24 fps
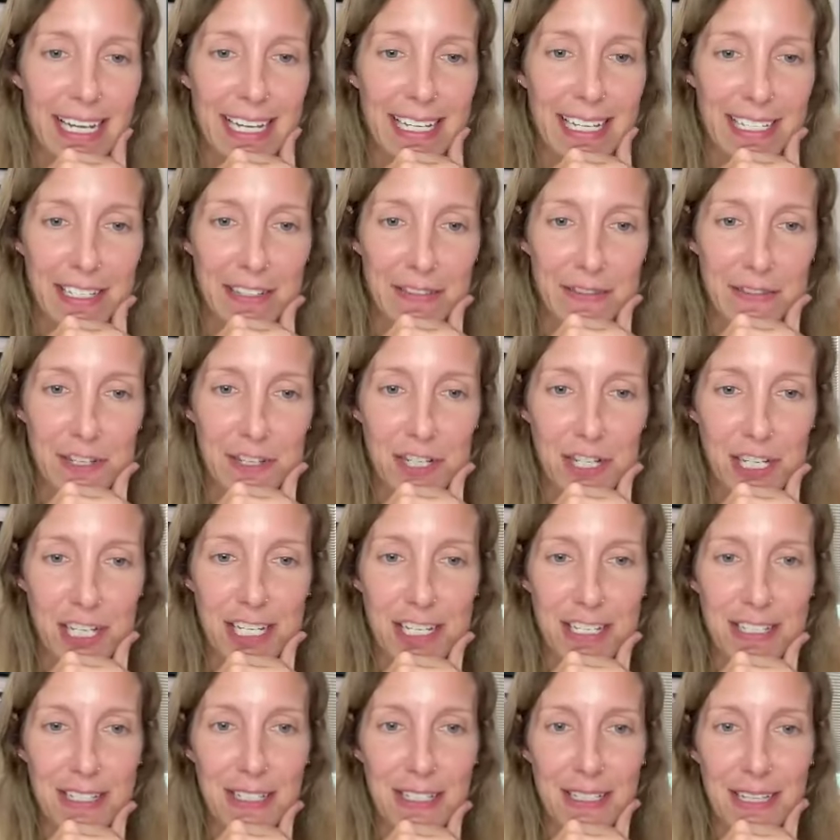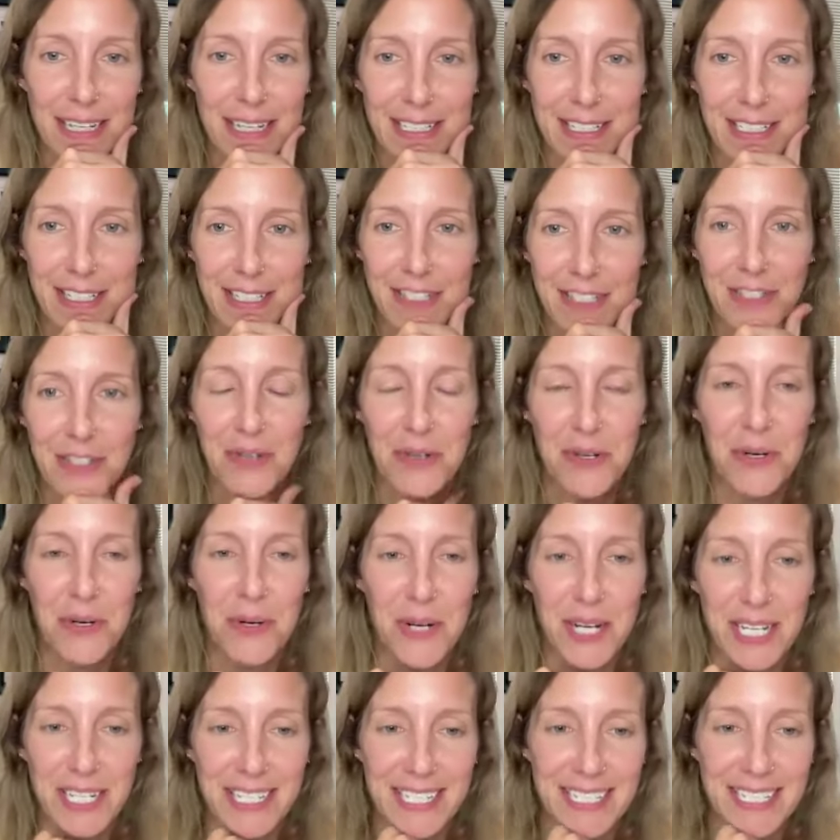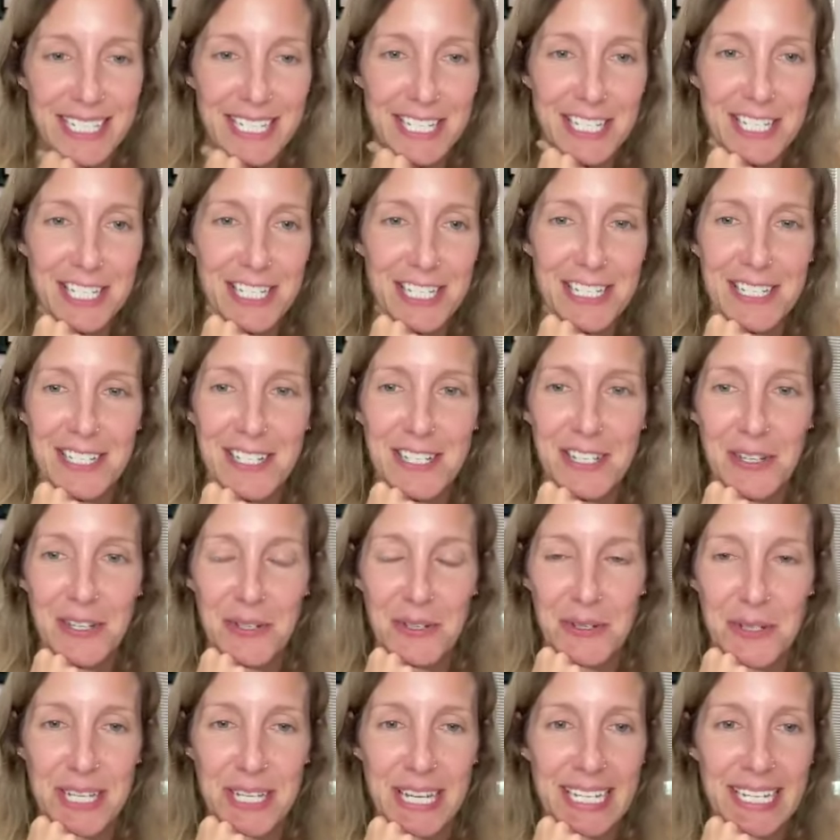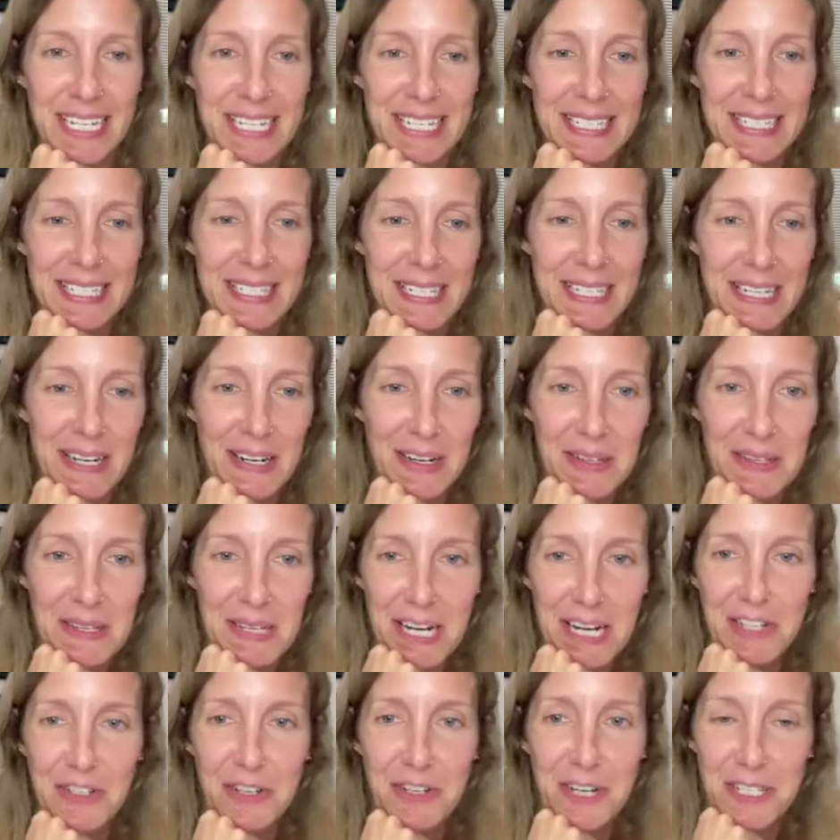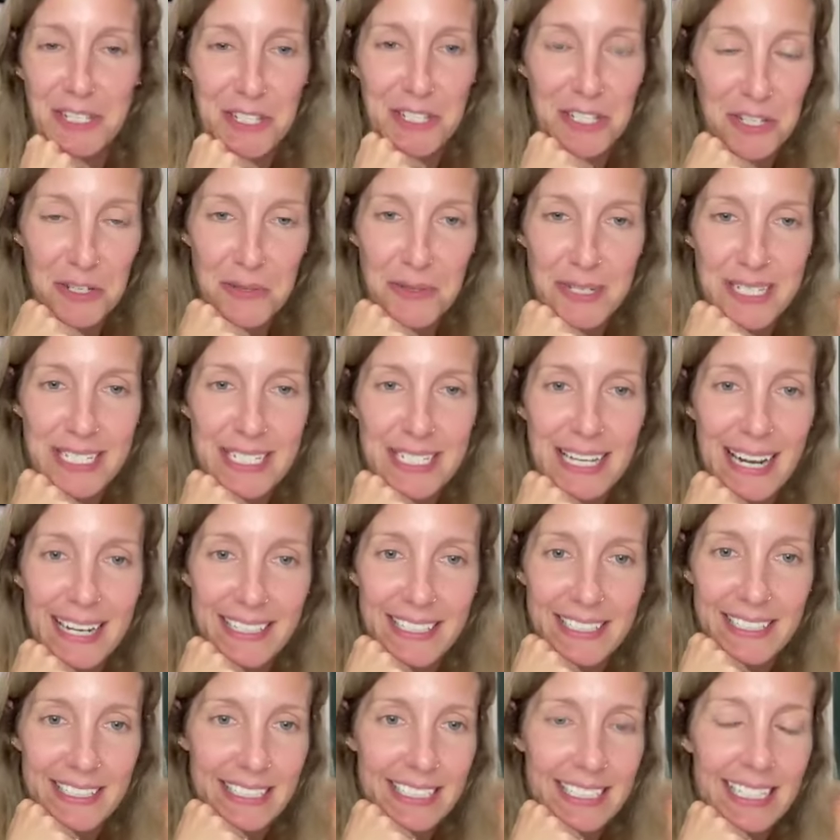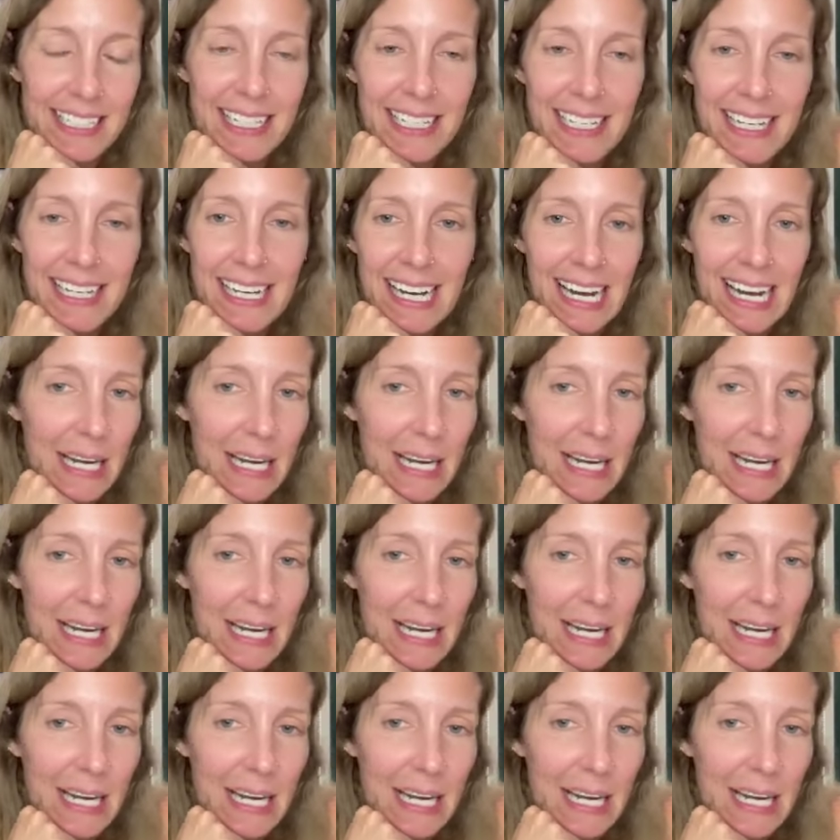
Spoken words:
And if she selected your organization to take us there, then I trust you entirely.